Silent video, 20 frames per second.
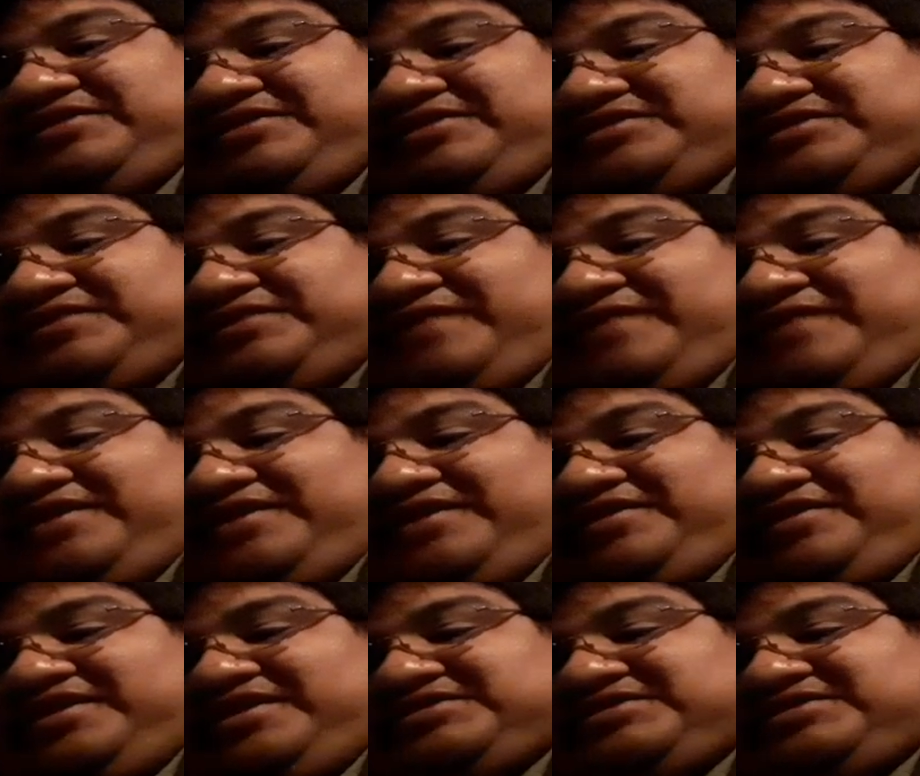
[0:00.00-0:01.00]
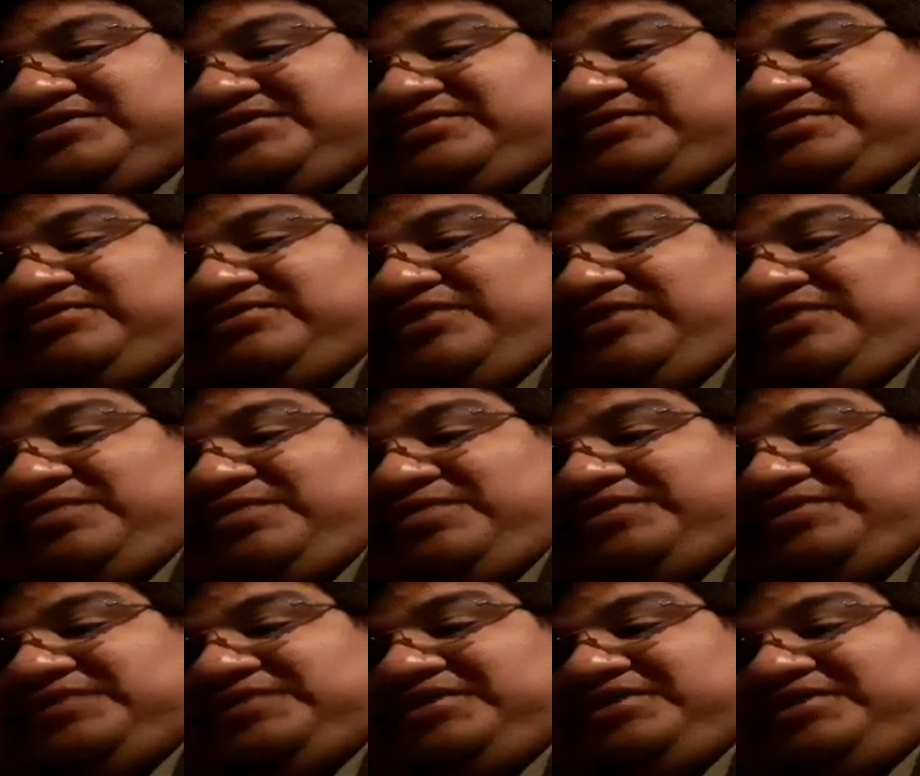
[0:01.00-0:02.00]
is on Vanguard, it gets critical
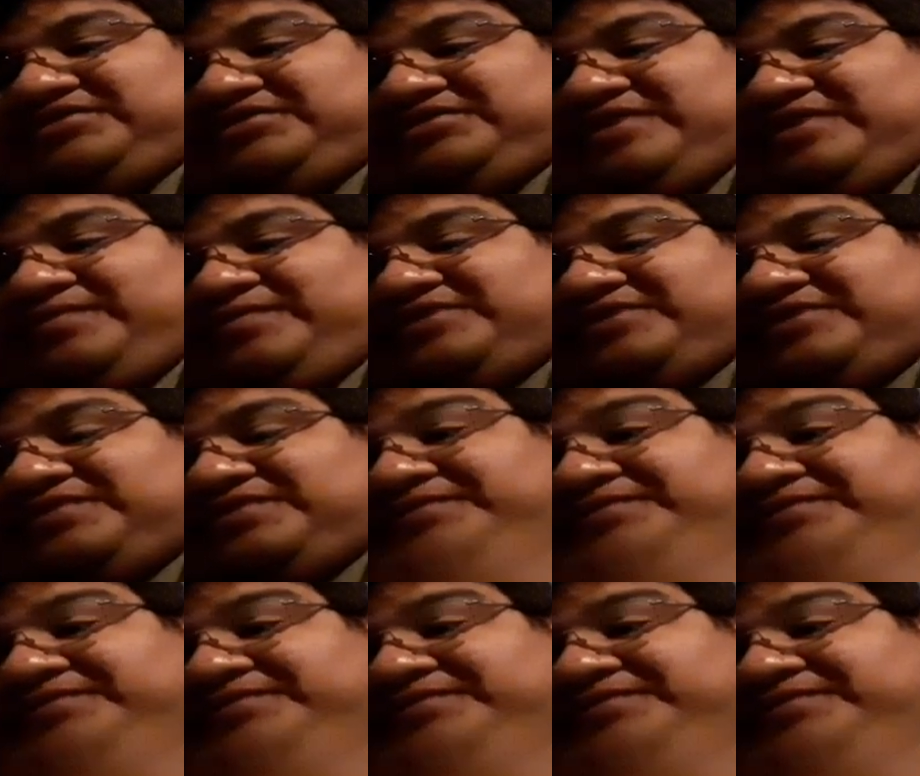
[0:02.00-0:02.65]
+1, drive +1.